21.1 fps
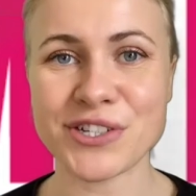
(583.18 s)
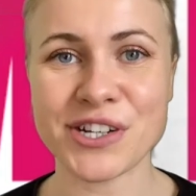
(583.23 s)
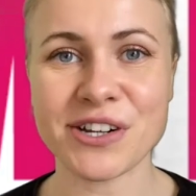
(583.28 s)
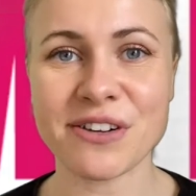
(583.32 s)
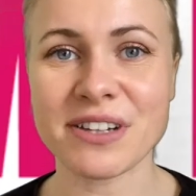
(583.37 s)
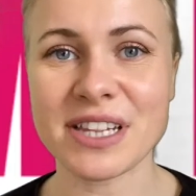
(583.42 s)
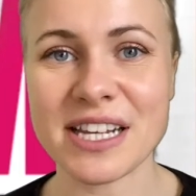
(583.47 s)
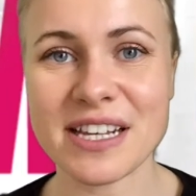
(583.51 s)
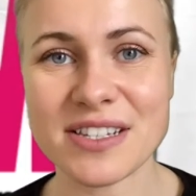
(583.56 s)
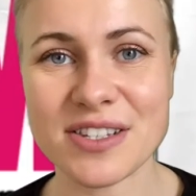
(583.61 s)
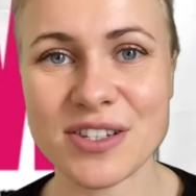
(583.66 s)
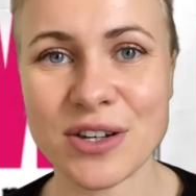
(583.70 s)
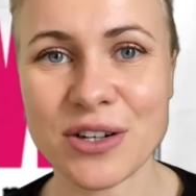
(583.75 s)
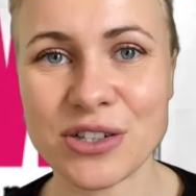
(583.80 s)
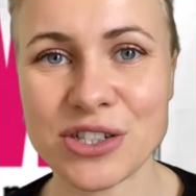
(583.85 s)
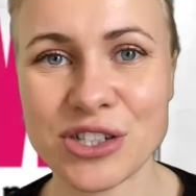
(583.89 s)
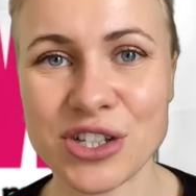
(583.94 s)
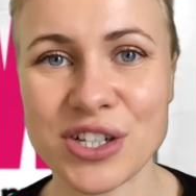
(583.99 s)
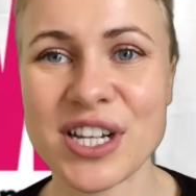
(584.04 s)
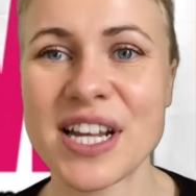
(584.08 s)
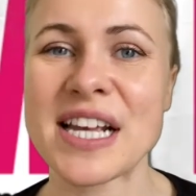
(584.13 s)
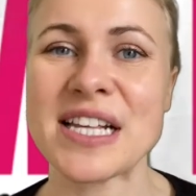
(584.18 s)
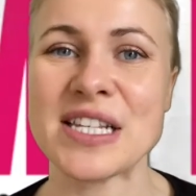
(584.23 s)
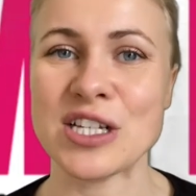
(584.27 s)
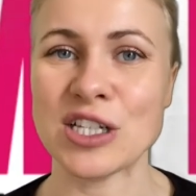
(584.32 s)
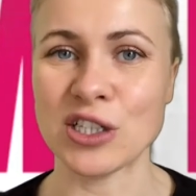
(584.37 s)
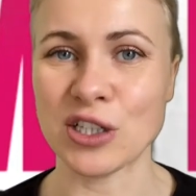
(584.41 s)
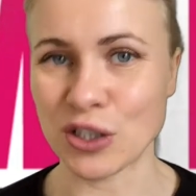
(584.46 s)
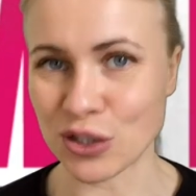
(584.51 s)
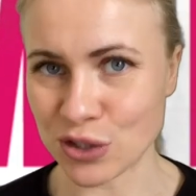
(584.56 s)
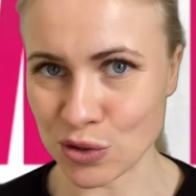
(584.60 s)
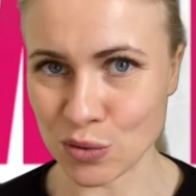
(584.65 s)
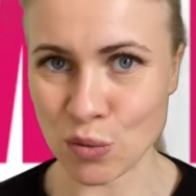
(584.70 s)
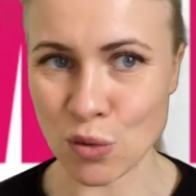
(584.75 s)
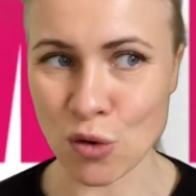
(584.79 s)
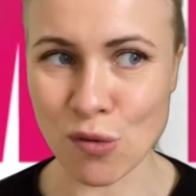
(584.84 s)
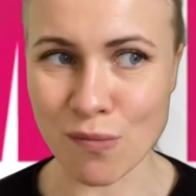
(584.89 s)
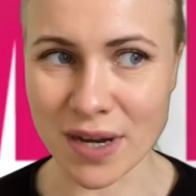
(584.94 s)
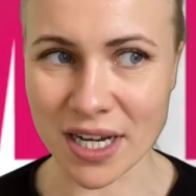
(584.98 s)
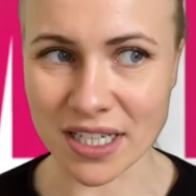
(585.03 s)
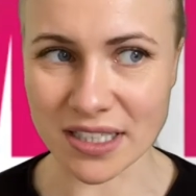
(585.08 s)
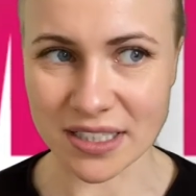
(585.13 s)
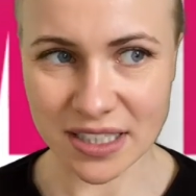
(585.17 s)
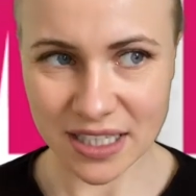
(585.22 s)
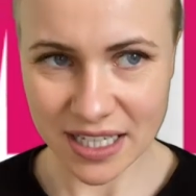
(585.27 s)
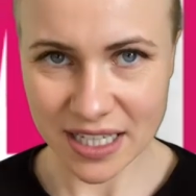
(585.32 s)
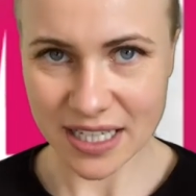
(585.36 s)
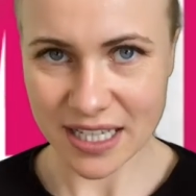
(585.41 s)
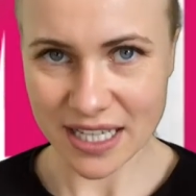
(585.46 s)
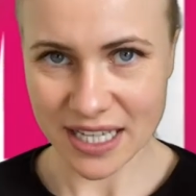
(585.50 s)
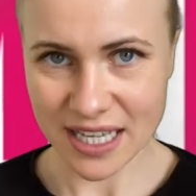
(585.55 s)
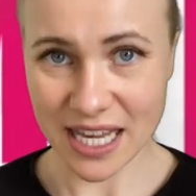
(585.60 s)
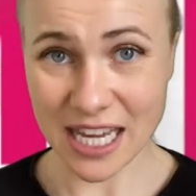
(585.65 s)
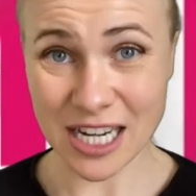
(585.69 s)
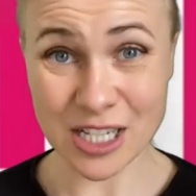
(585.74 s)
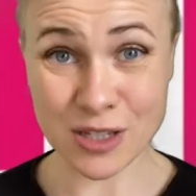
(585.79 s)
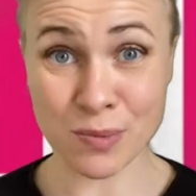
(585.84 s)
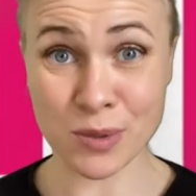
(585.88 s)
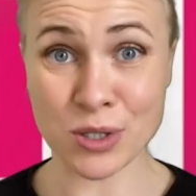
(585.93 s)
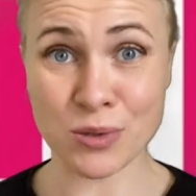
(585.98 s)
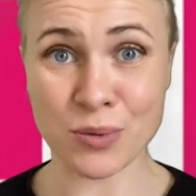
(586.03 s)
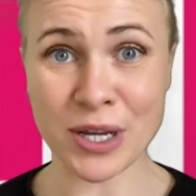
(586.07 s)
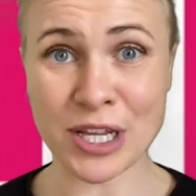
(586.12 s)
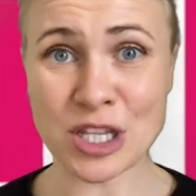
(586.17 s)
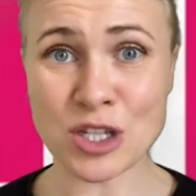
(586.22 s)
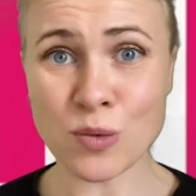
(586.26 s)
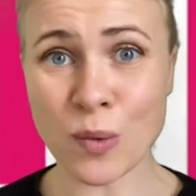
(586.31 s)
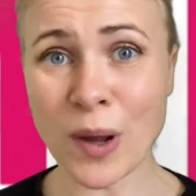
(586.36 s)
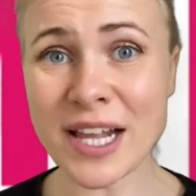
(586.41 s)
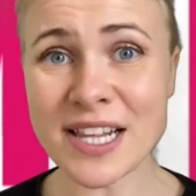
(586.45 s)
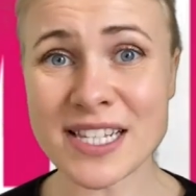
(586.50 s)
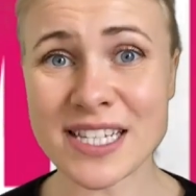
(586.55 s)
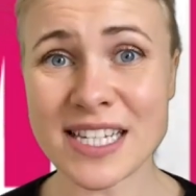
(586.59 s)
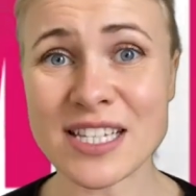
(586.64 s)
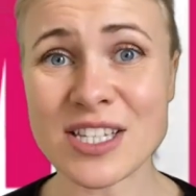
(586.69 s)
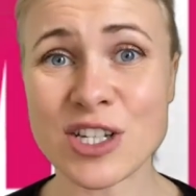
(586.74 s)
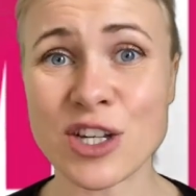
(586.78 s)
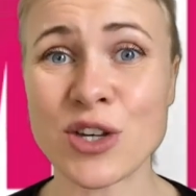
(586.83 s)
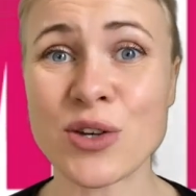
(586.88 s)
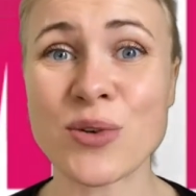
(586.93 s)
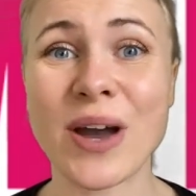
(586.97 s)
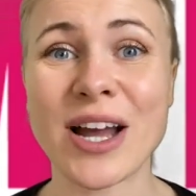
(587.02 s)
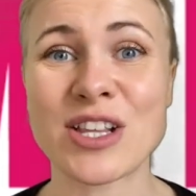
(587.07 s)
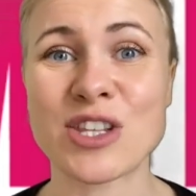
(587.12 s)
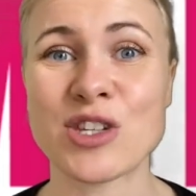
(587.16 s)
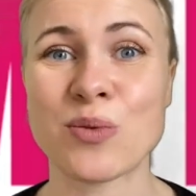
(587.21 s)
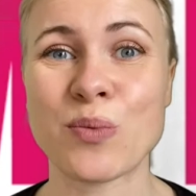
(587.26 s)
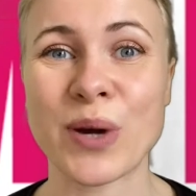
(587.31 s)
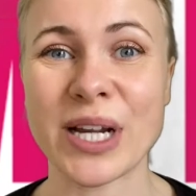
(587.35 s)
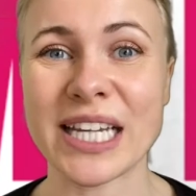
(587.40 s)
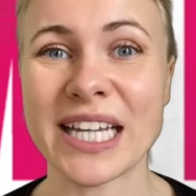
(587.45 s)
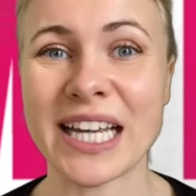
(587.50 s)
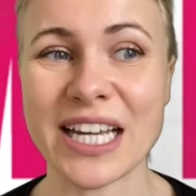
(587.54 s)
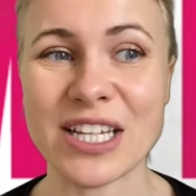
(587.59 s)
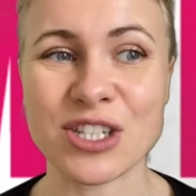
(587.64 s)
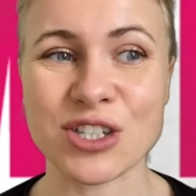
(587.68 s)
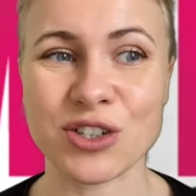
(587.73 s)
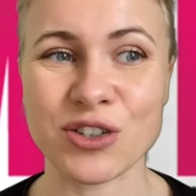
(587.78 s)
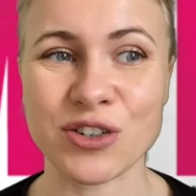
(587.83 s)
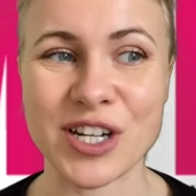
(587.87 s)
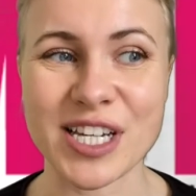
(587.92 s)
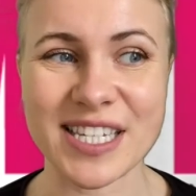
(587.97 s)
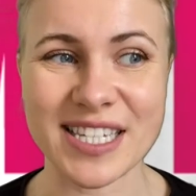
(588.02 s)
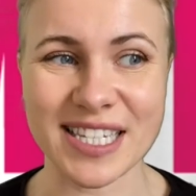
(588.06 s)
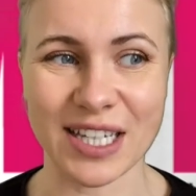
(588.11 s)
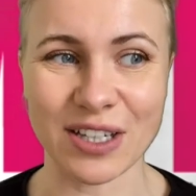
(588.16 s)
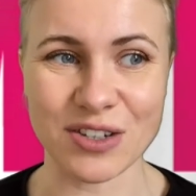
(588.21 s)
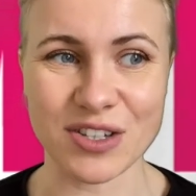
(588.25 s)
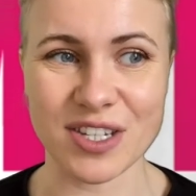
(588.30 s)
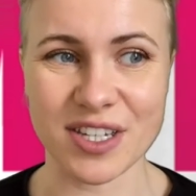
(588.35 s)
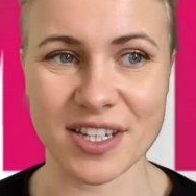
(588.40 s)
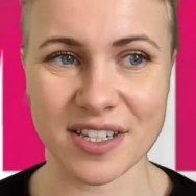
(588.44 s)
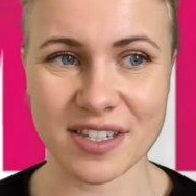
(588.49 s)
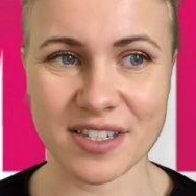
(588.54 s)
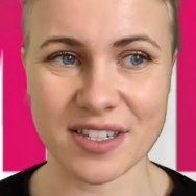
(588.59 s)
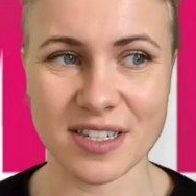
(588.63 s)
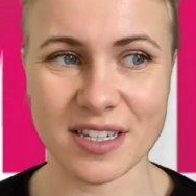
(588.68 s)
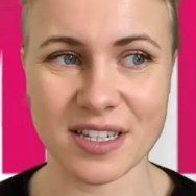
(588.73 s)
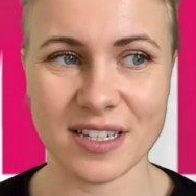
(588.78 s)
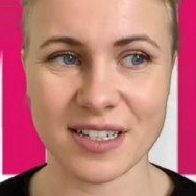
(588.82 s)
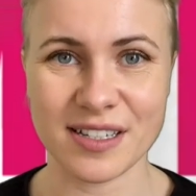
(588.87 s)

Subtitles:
in this ocean is a lot warmer. It is between 22 and 28 degrees Celsius.